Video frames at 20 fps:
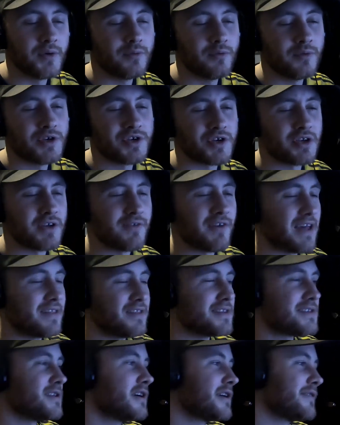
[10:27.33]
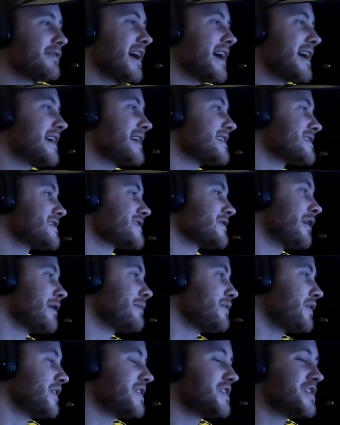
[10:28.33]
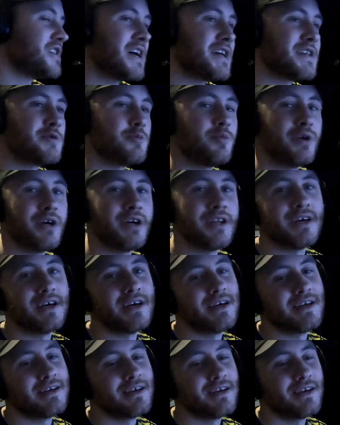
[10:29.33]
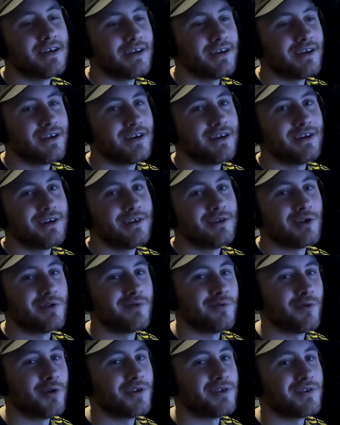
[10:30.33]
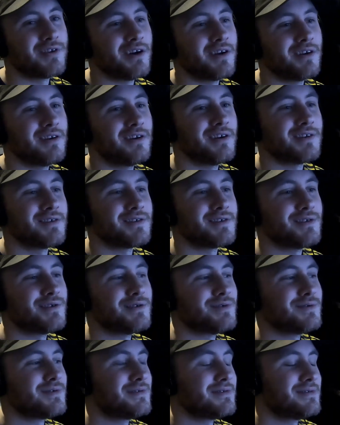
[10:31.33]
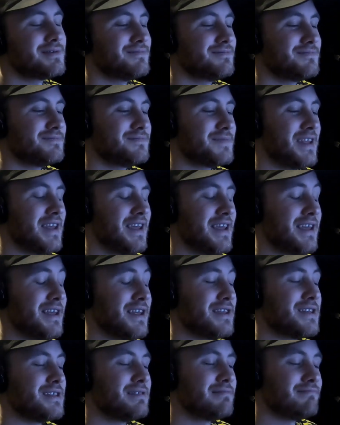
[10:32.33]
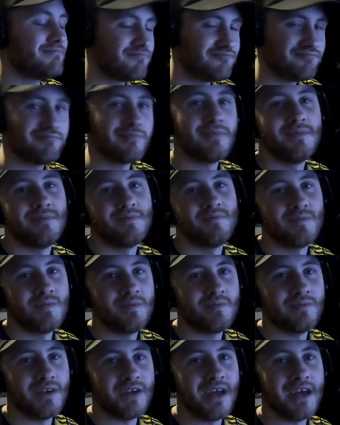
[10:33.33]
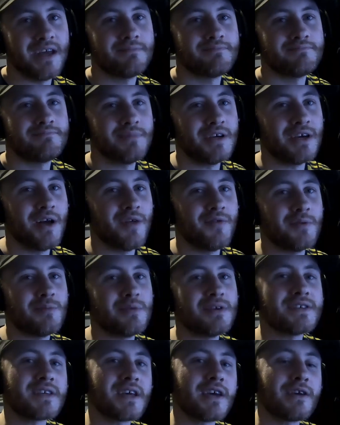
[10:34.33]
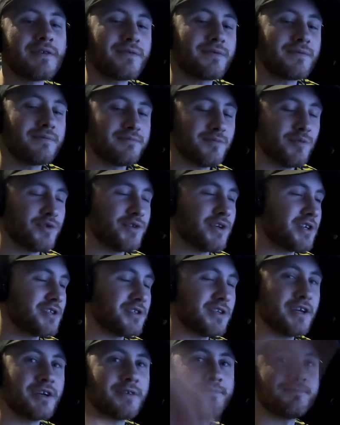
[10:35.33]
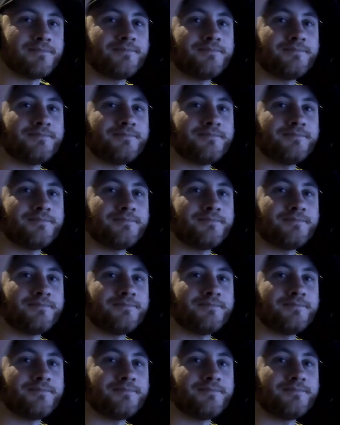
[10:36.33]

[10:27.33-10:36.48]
We shouldn't have had this long of a hiatus, so I apologize. But looking forward to talking to y'all soon. And again, be healthy, be safe. We'll talk to you later.